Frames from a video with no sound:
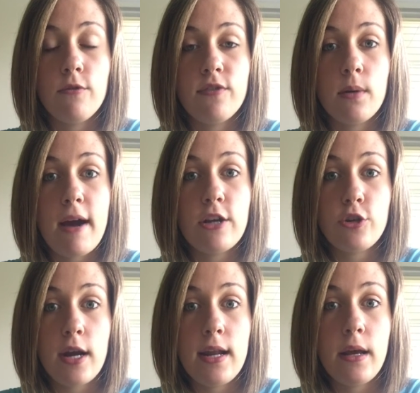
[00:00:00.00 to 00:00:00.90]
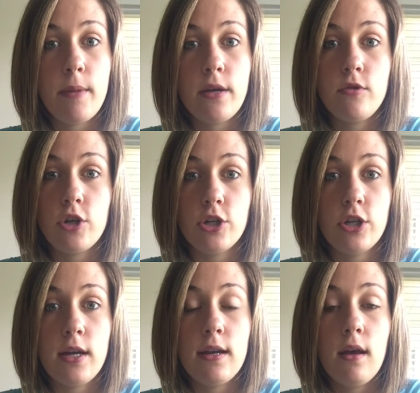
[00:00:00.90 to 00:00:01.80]
for my training and my
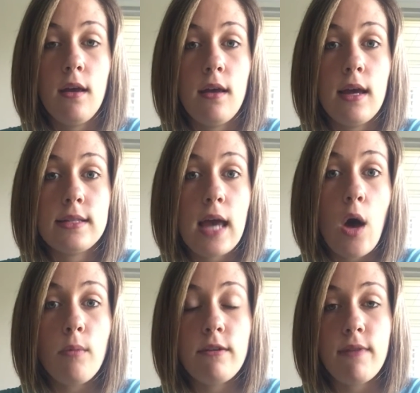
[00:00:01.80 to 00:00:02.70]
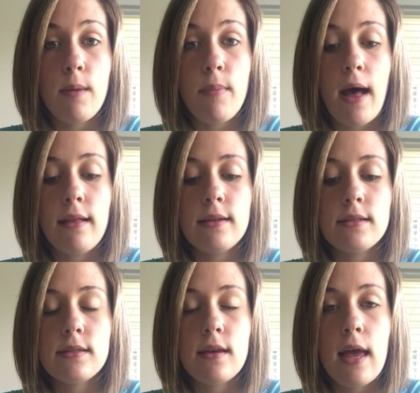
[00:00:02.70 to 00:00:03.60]
nutrition, and to help me find balance.